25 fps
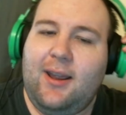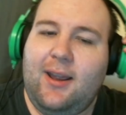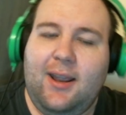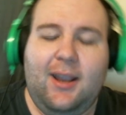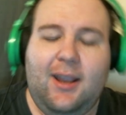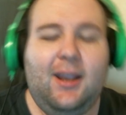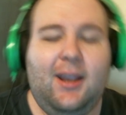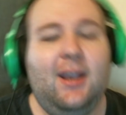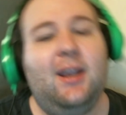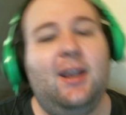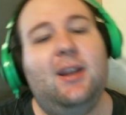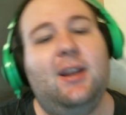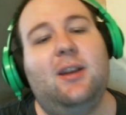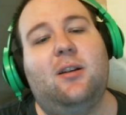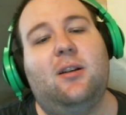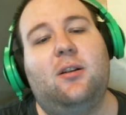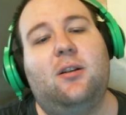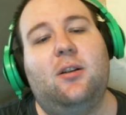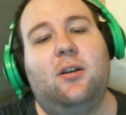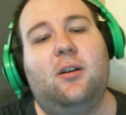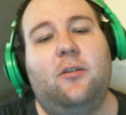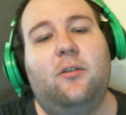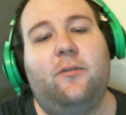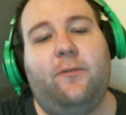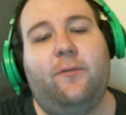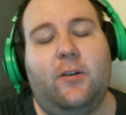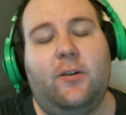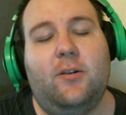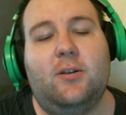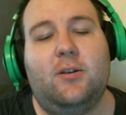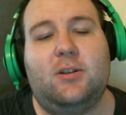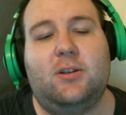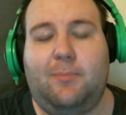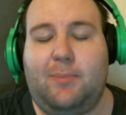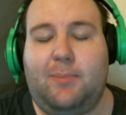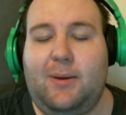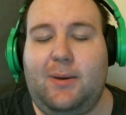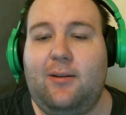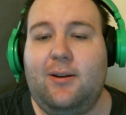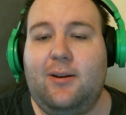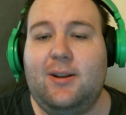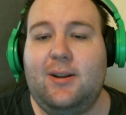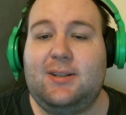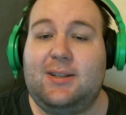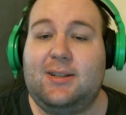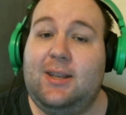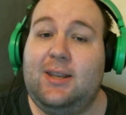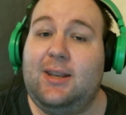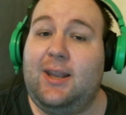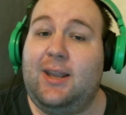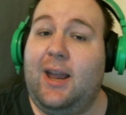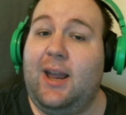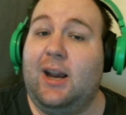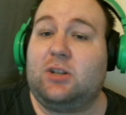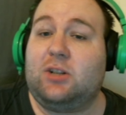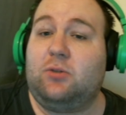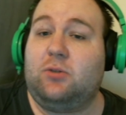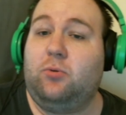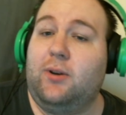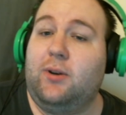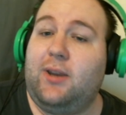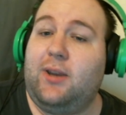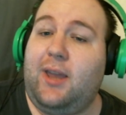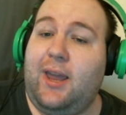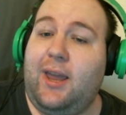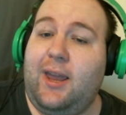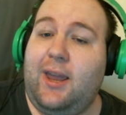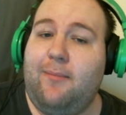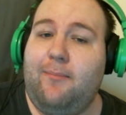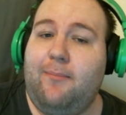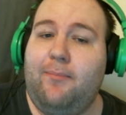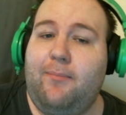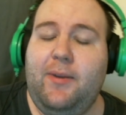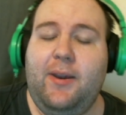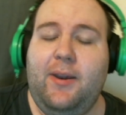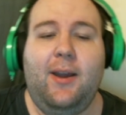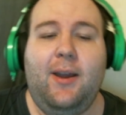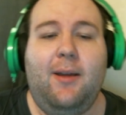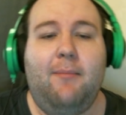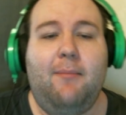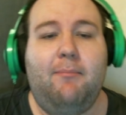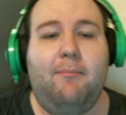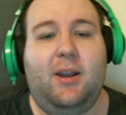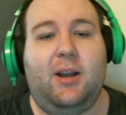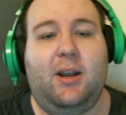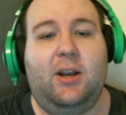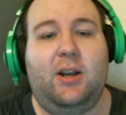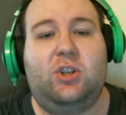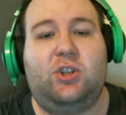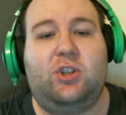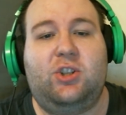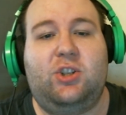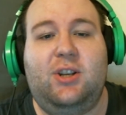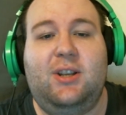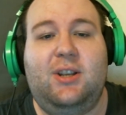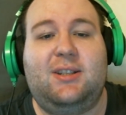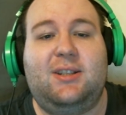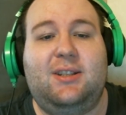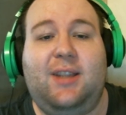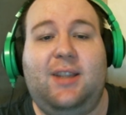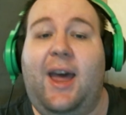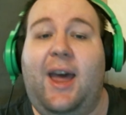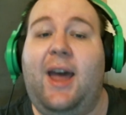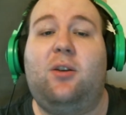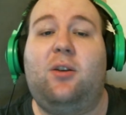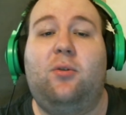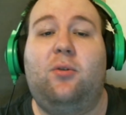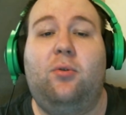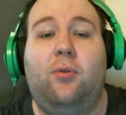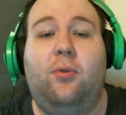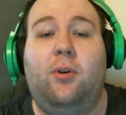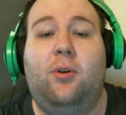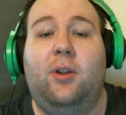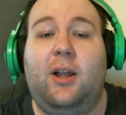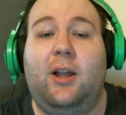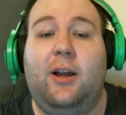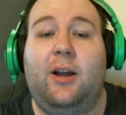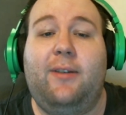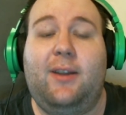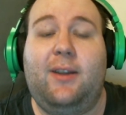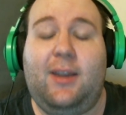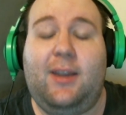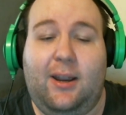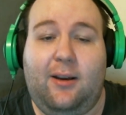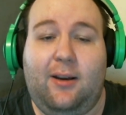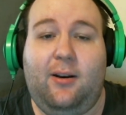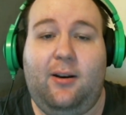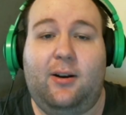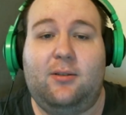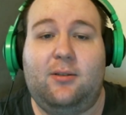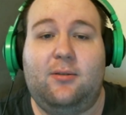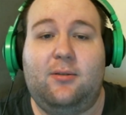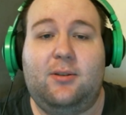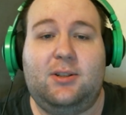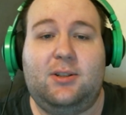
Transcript: in her first appearance in the actual game, because she is that cool of a character.